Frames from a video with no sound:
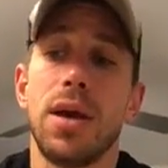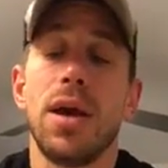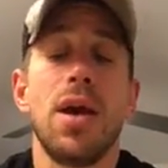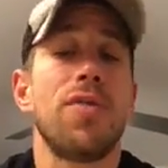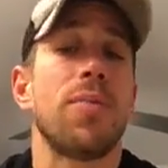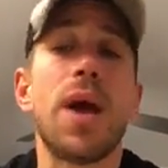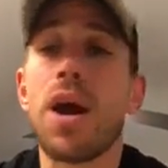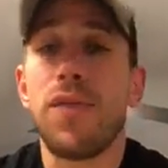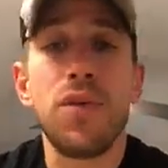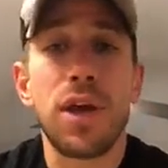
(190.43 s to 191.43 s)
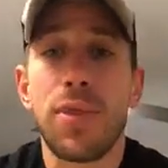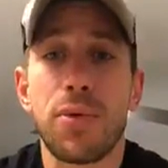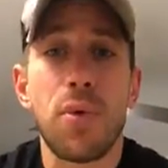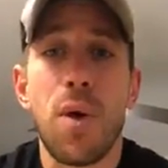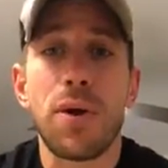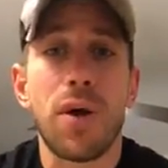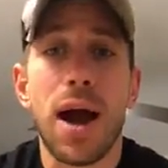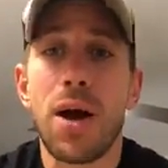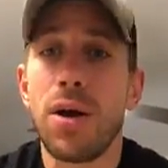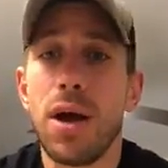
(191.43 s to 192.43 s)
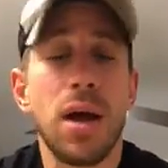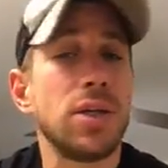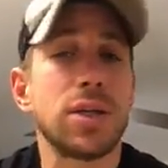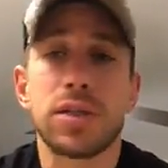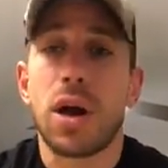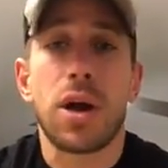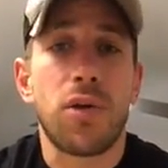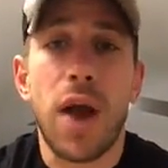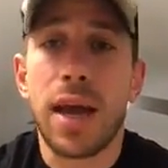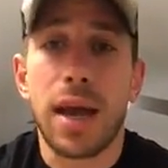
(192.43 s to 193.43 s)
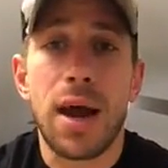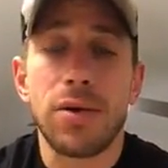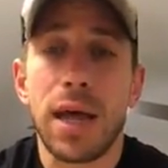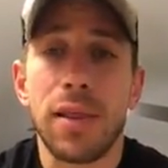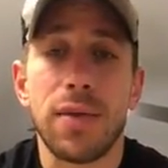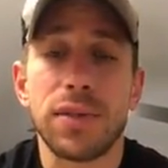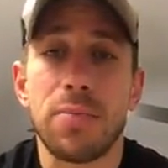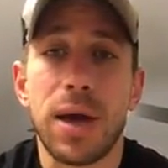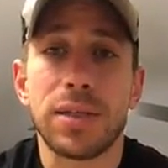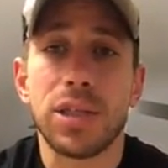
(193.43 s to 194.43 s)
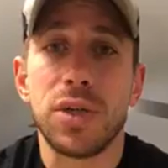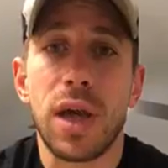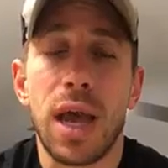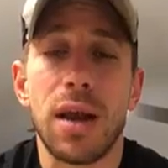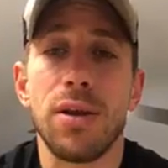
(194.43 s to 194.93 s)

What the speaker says: From there, if you can get through one round, just start cranking out deadlifts the best that you can.